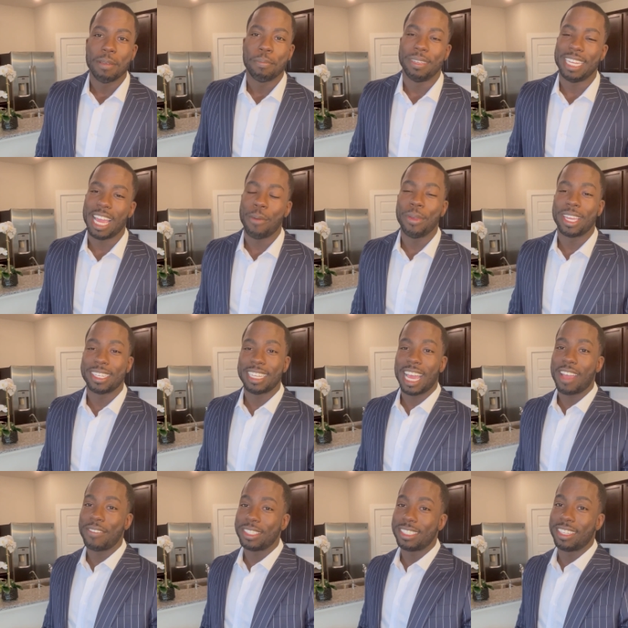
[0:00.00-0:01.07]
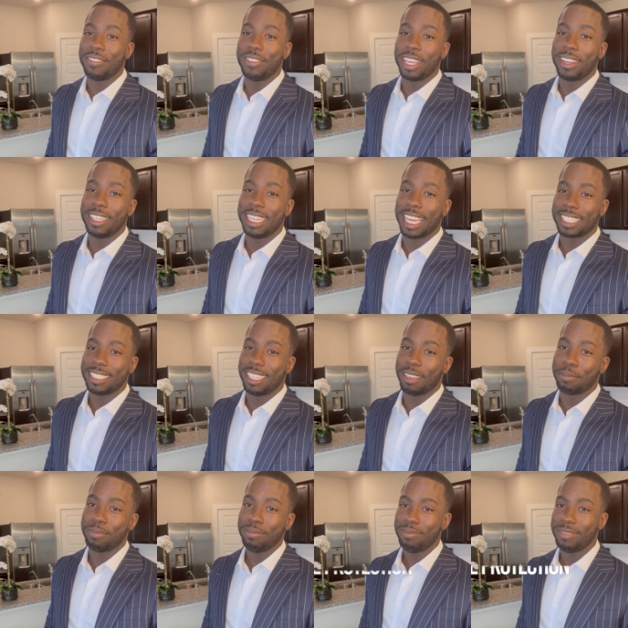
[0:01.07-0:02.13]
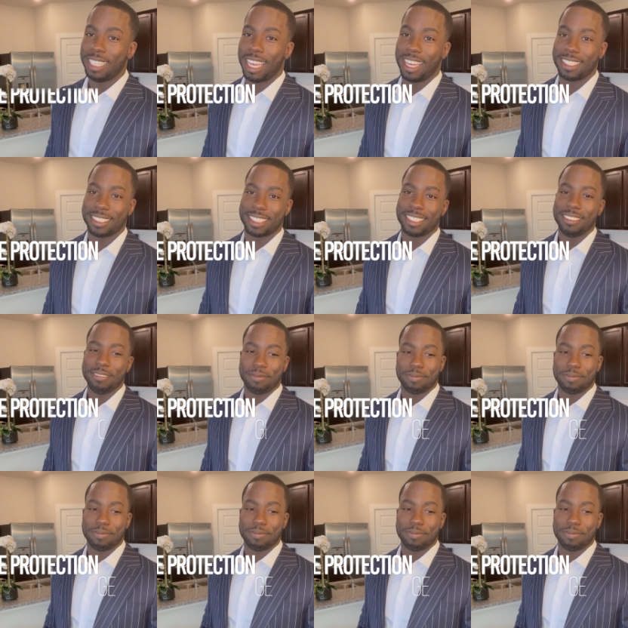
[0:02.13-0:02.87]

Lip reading: But now we can dive into the very next step, guys.